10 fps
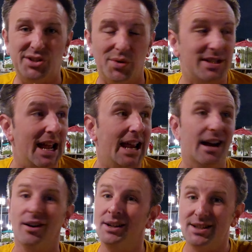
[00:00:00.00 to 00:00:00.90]
don't stay
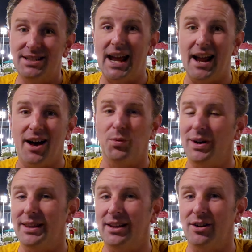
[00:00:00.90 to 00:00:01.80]
here, stay on
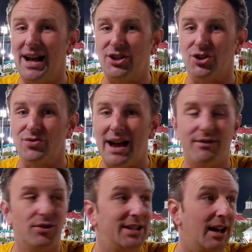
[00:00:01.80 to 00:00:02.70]
one of the International
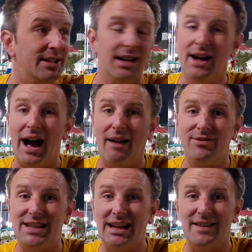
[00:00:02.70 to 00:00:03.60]
Drive hotels. I've
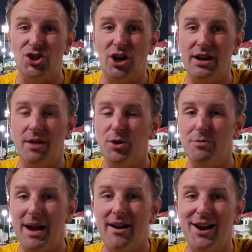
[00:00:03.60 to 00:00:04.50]
stayed at the J W
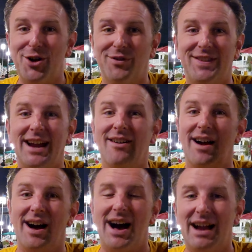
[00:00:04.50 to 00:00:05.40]
Marriott over there.
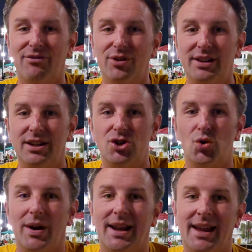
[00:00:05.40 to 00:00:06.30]
I've really
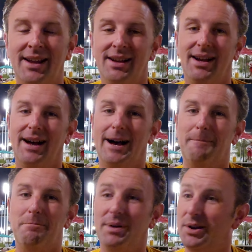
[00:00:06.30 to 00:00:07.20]
enjoyed it,
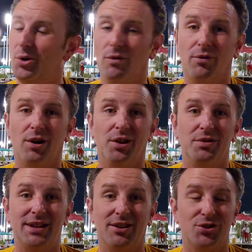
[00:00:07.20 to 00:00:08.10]
um, but overall the
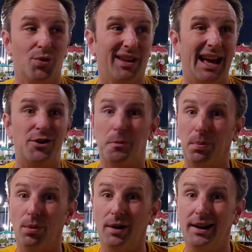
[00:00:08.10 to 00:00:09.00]
hotels in Orlando are
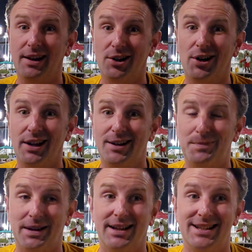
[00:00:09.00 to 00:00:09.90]
pretty good
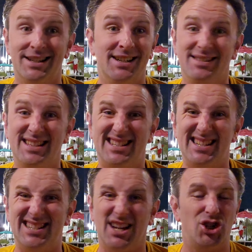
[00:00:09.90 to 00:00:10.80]
because this
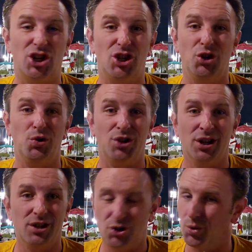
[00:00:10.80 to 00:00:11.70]
is such a huge
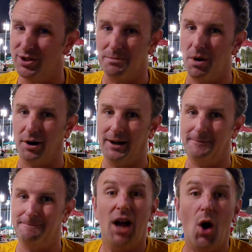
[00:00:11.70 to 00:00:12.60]
tourism market.
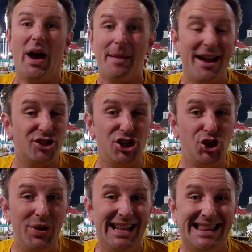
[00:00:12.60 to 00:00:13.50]
Oh, and I'm actually
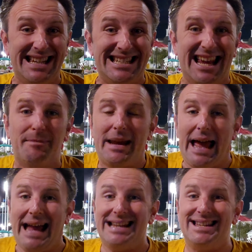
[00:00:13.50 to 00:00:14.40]
shooting this segment
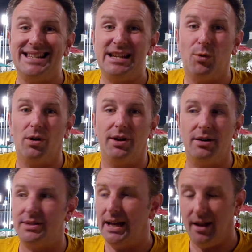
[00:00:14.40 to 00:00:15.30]
at a Disney World
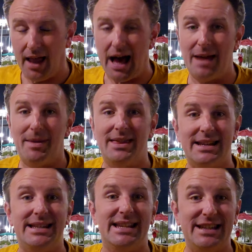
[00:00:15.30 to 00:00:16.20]
hotel. I am at the
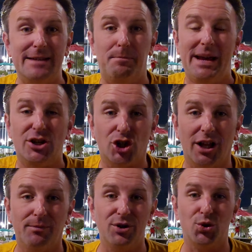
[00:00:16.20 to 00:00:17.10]
Disney Beach
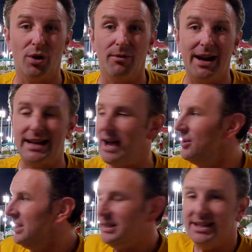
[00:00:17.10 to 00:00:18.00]
Club Resort right now.
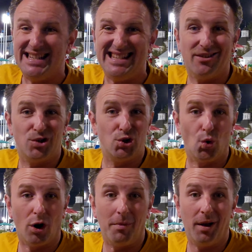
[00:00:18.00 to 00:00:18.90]
This is their
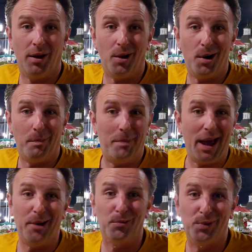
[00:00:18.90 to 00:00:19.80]
Storm Along
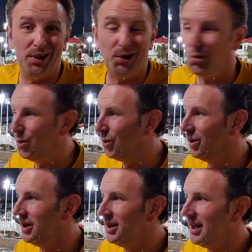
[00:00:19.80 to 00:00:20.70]
Bay, really
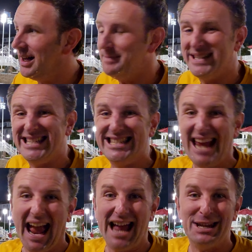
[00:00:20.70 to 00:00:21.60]
cool um,
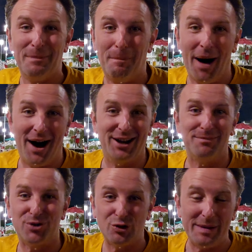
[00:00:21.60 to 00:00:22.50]
sand
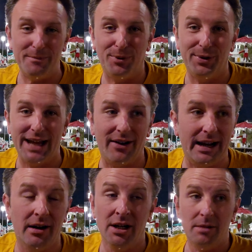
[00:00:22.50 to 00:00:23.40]
bottom swimming pool down
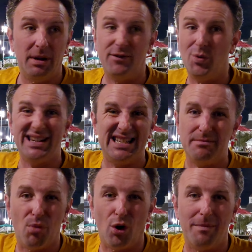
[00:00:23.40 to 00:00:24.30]
here. But if you wanna see
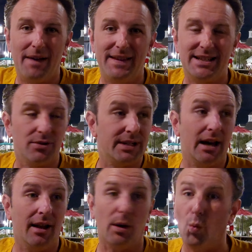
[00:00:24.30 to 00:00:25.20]
more about this
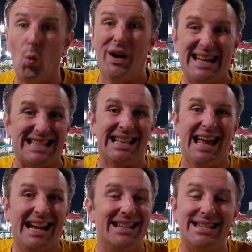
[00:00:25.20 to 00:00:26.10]
hotel, like what it's
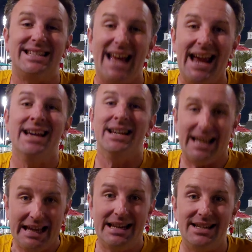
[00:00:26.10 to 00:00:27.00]
like to stay
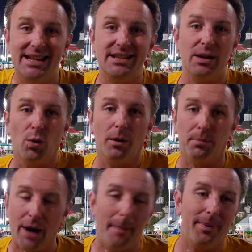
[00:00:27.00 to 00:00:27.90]
in a Disney World
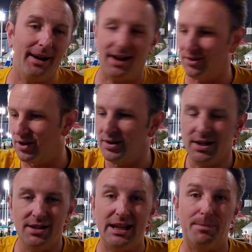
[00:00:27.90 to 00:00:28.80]
property, I'll go
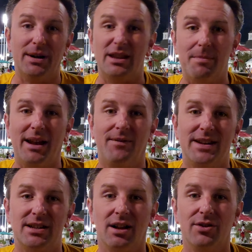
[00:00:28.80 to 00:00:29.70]
deeper into the
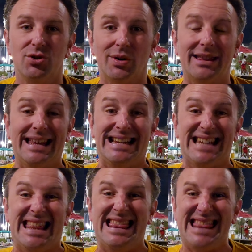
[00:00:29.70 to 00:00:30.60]
benefits and all those sort of things
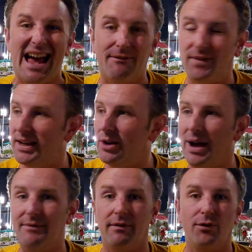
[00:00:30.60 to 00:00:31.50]
in that video. I
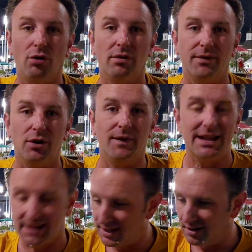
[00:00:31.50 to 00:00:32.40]
have a full review of
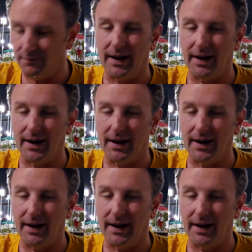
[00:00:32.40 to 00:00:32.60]
this. You'll